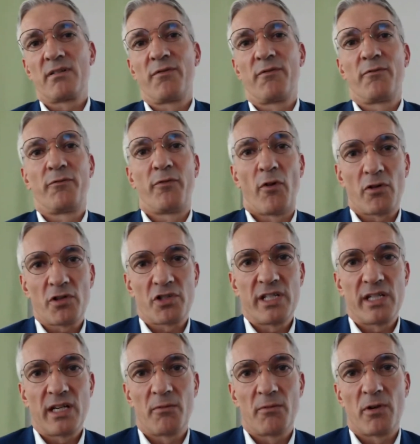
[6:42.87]
4
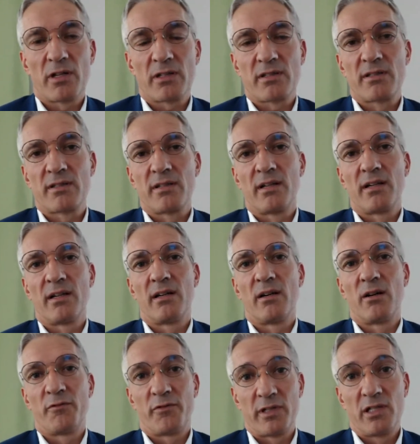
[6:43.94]
gigawatts
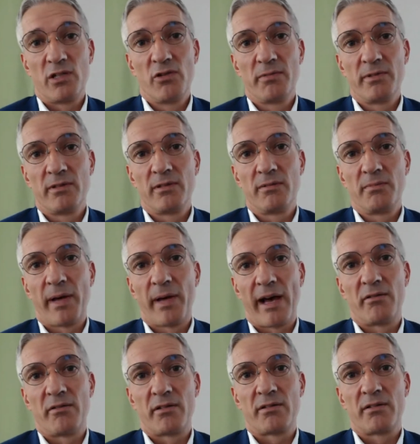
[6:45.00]
of renewable
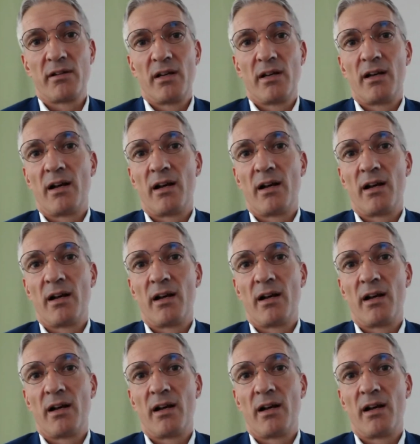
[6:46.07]
power,